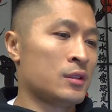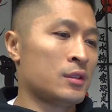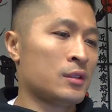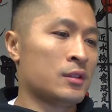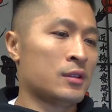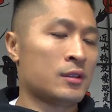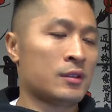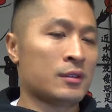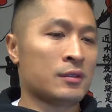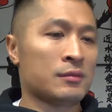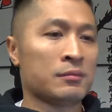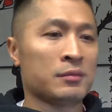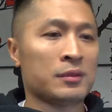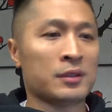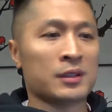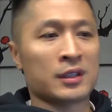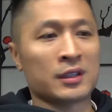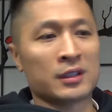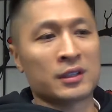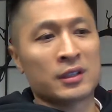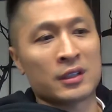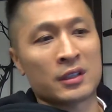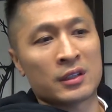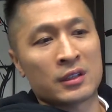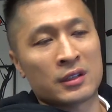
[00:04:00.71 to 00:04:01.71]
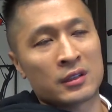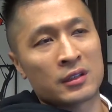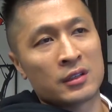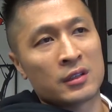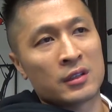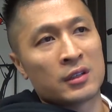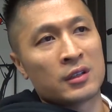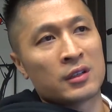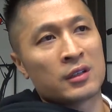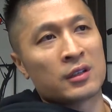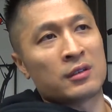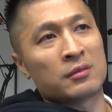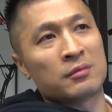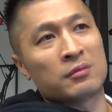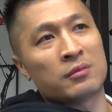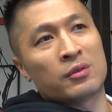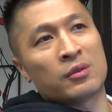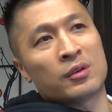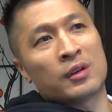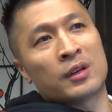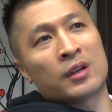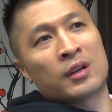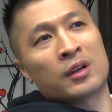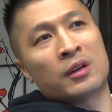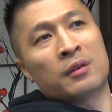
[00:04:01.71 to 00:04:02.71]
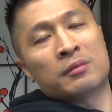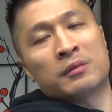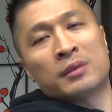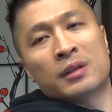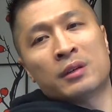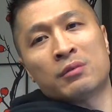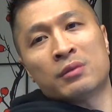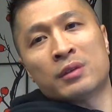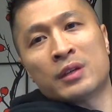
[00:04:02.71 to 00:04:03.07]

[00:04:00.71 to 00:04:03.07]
Um, but I think the more help that